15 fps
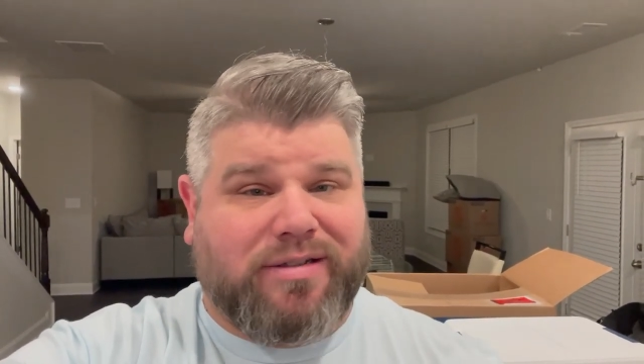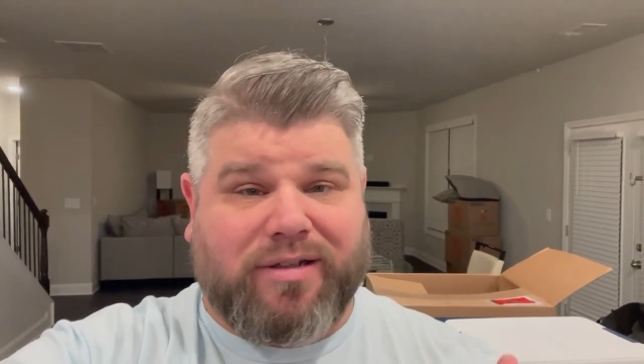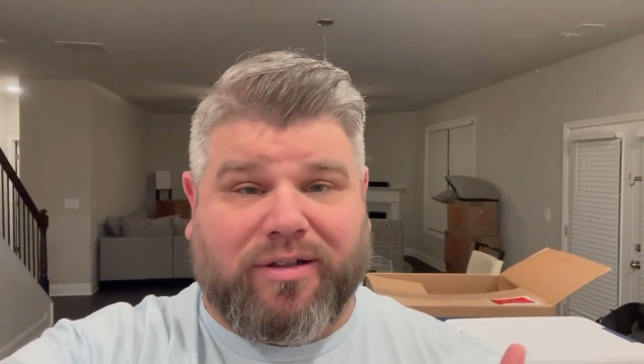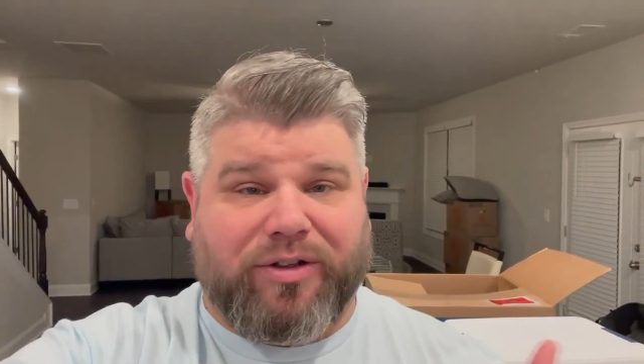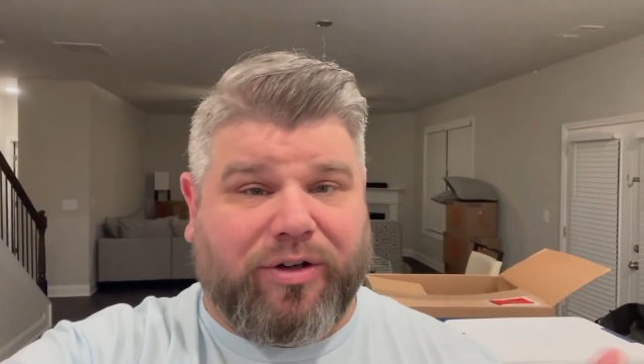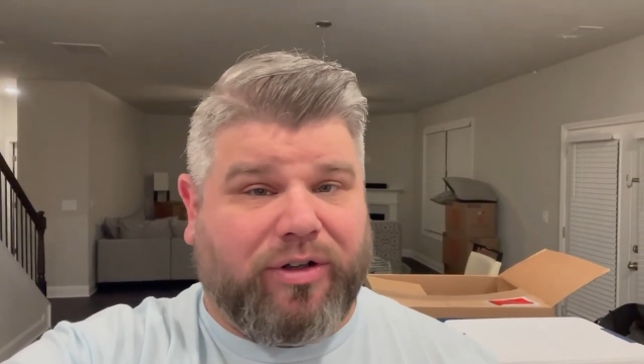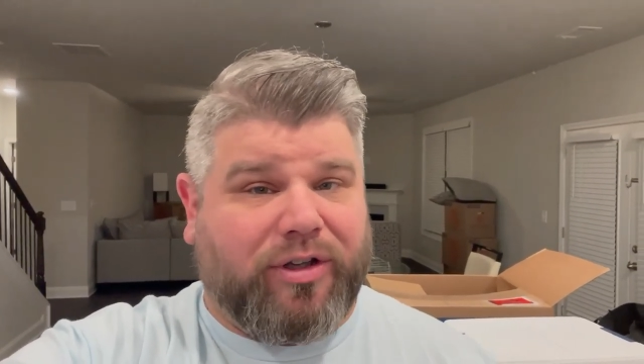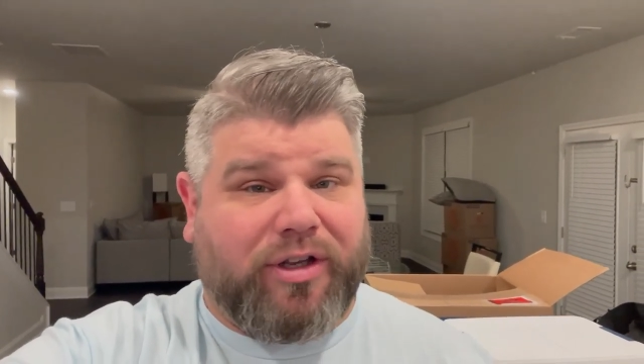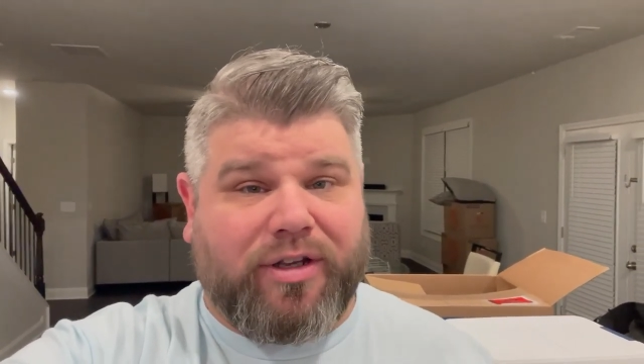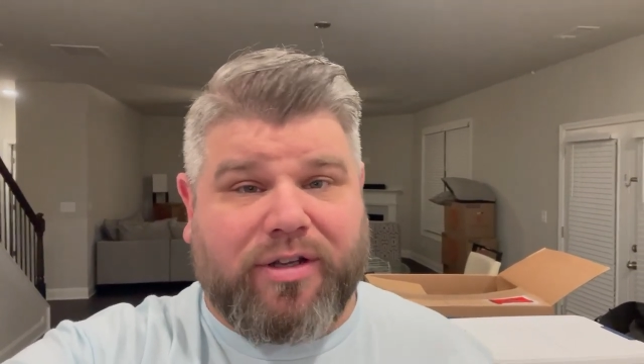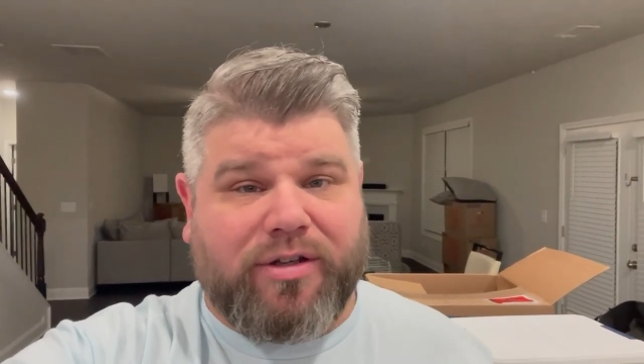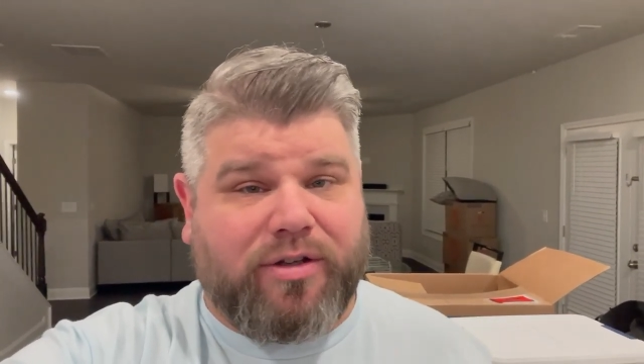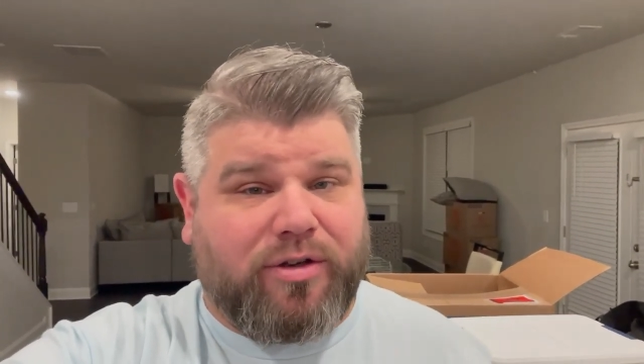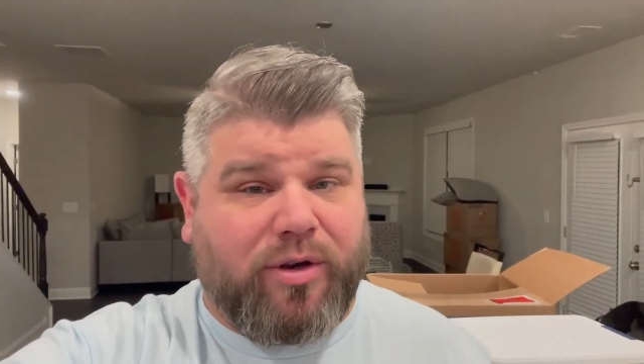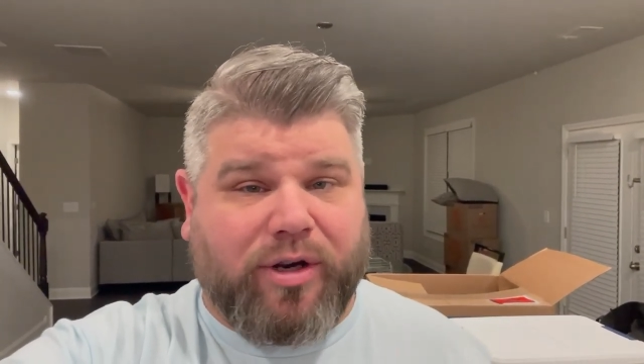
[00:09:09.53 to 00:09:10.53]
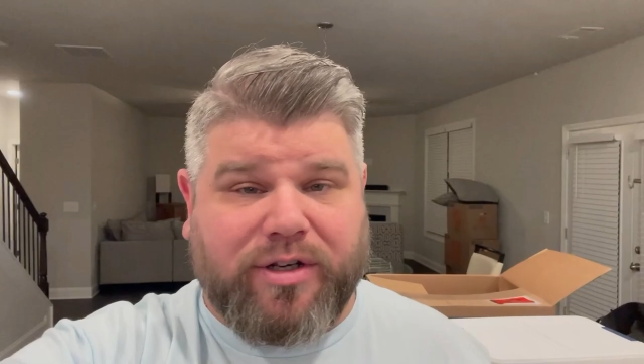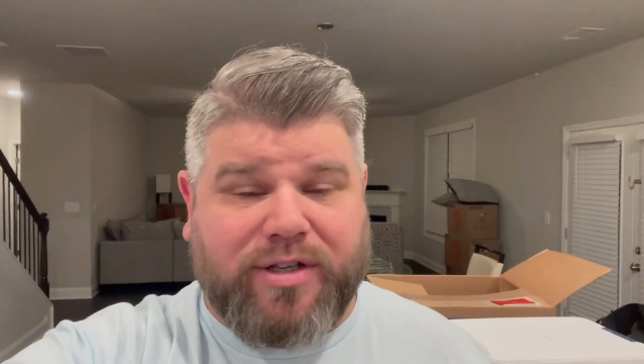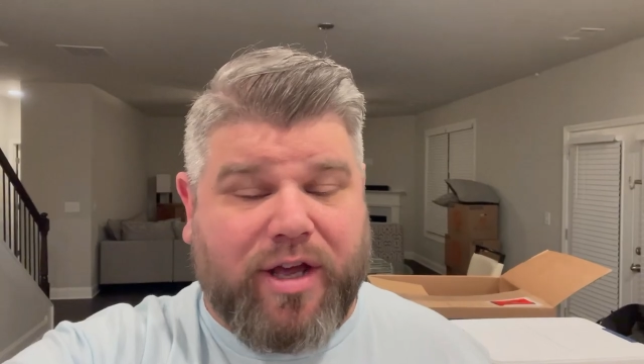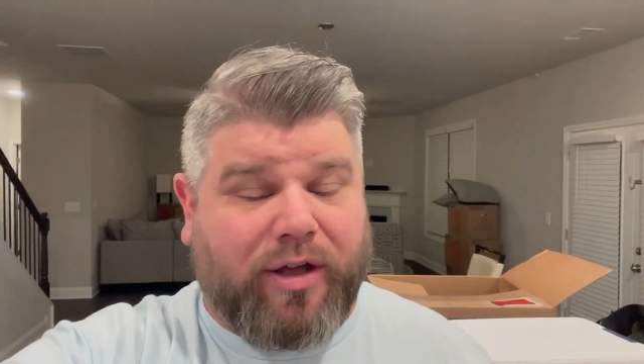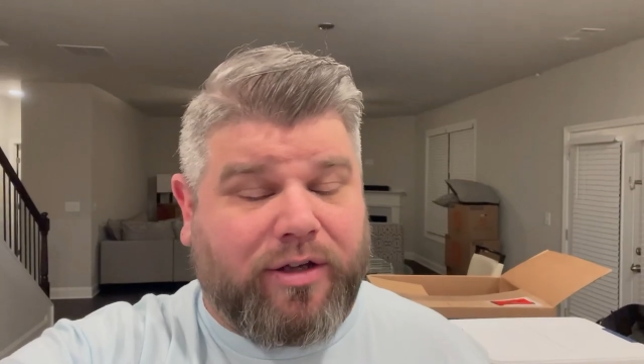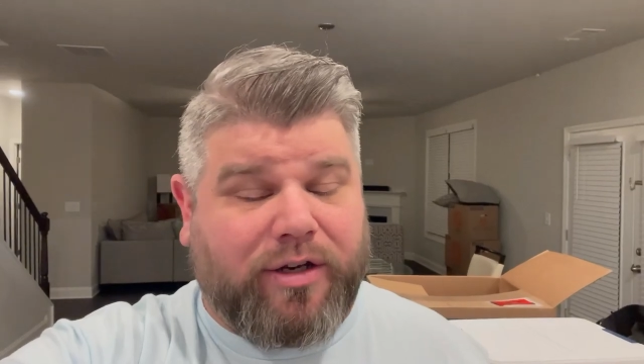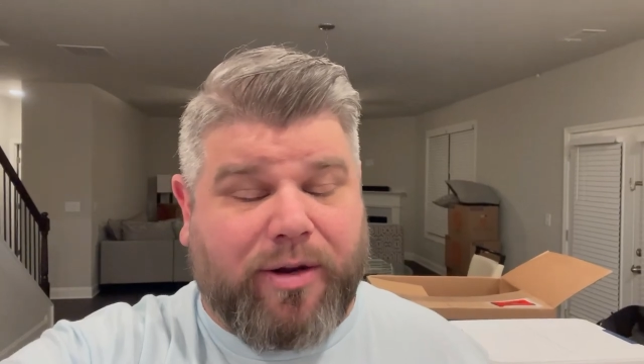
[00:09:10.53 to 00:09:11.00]
Clearly, you could
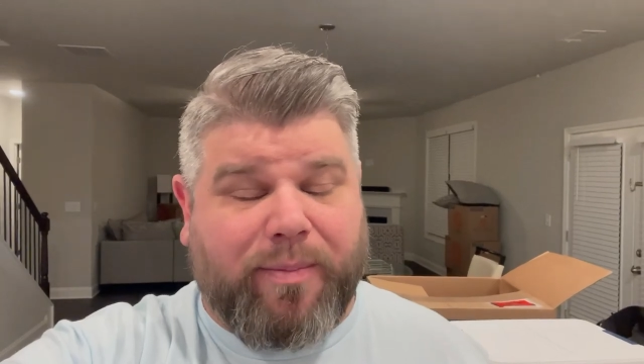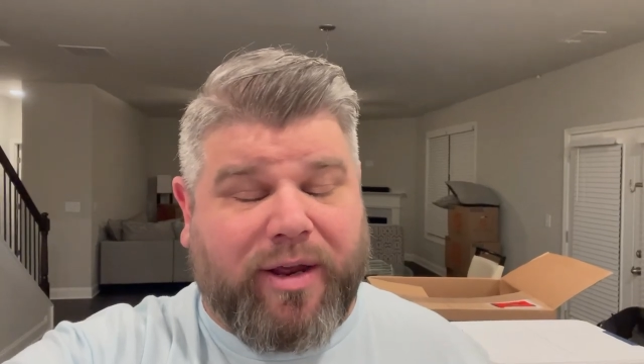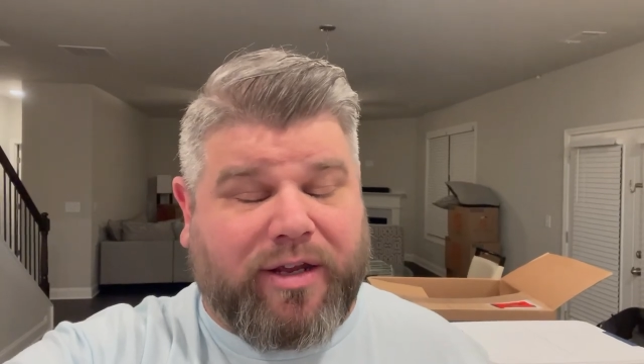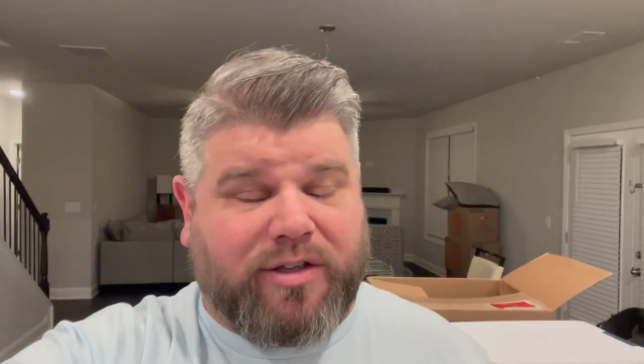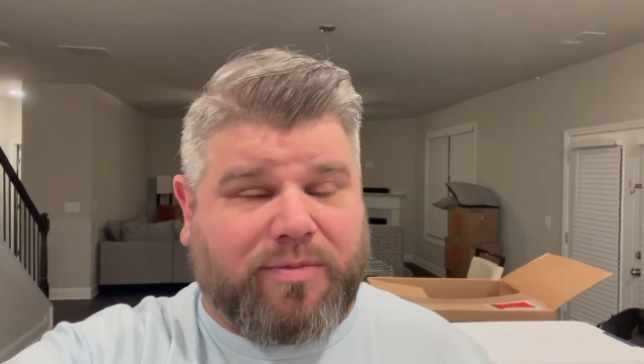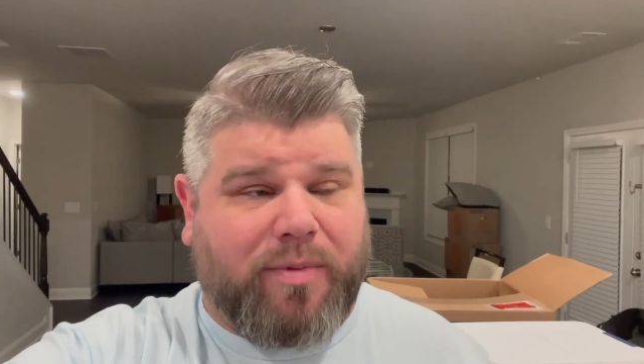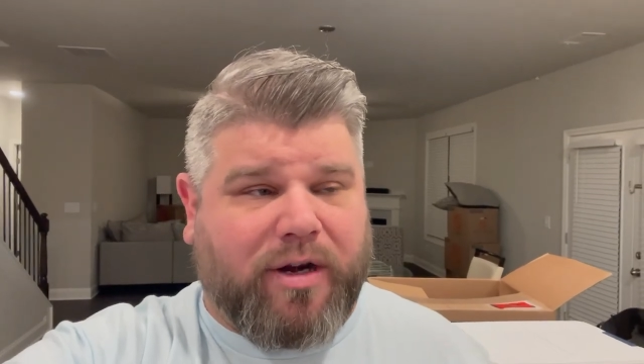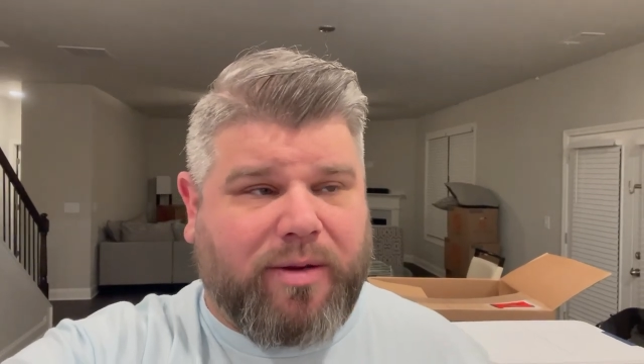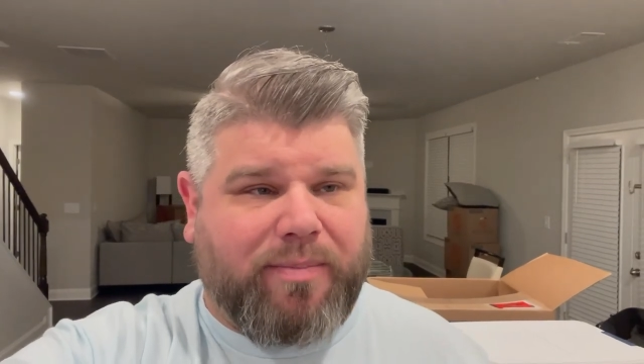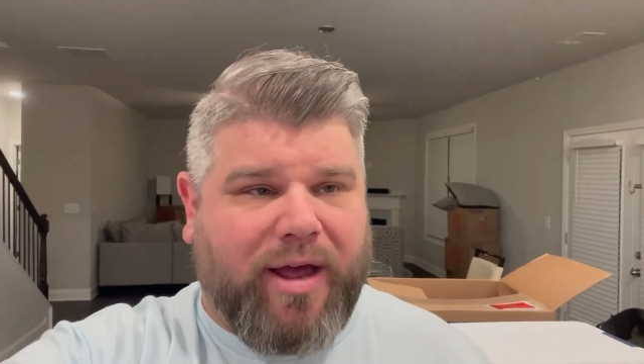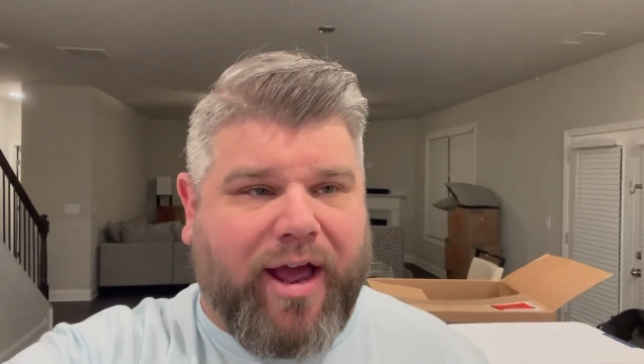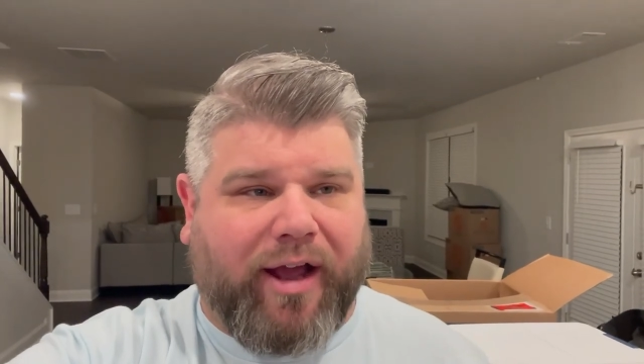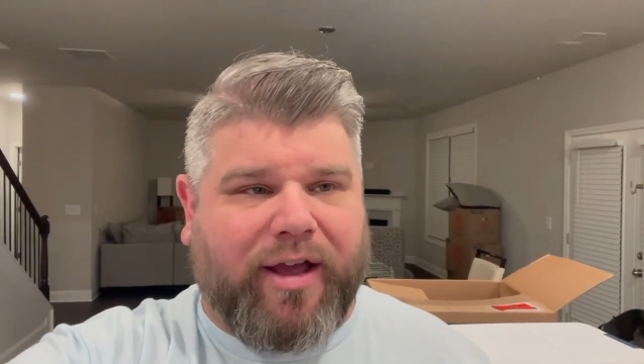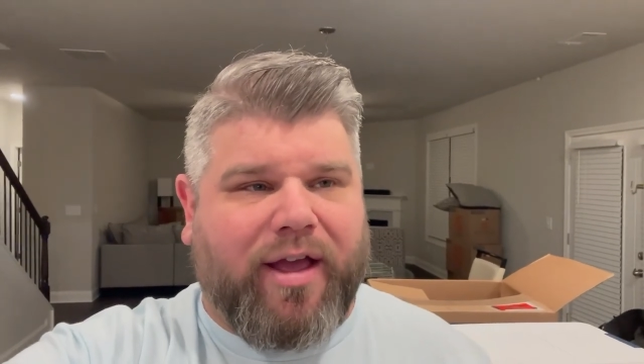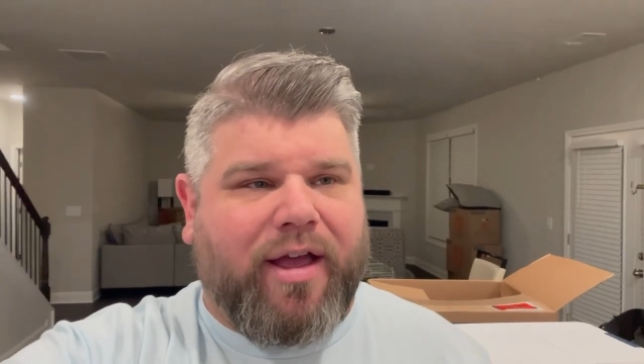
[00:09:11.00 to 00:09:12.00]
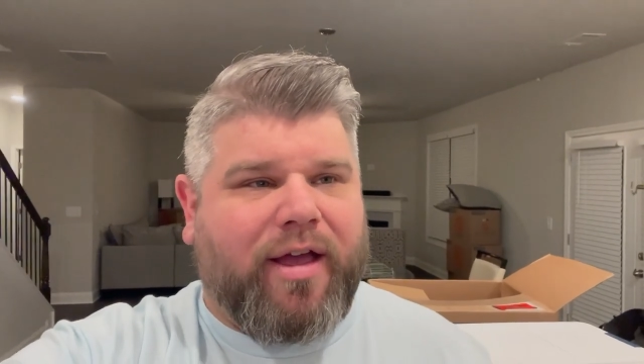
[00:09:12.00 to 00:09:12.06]
tell he didn't make his money back.